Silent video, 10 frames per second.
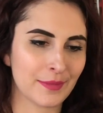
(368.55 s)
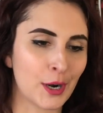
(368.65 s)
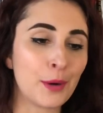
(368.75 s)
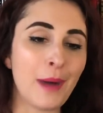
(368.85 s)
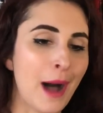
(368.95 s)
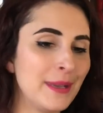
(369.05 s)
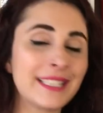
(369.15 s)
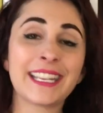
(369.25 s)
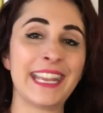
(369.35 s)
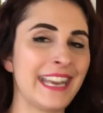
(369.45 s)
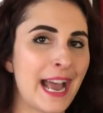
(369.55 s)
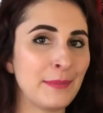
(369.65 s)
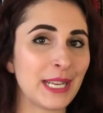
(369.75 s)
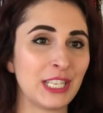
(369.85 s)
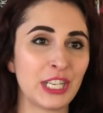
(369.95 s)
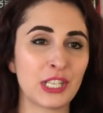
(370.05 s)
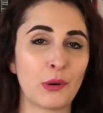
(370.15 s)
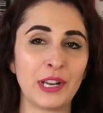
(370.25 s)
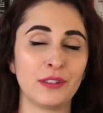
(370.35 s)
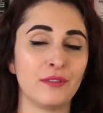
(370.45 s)
her mom is kidnapped and she's
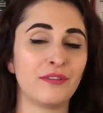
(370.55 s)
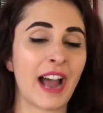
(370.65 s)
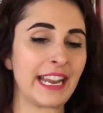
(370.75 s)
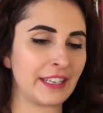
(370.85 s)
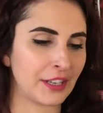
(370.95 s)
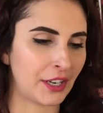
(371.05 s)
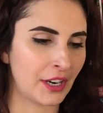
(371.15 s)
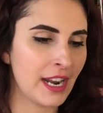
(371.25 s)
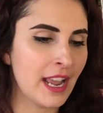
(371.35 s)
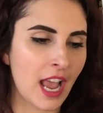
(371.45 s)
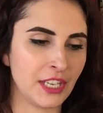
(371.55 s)
going to find her.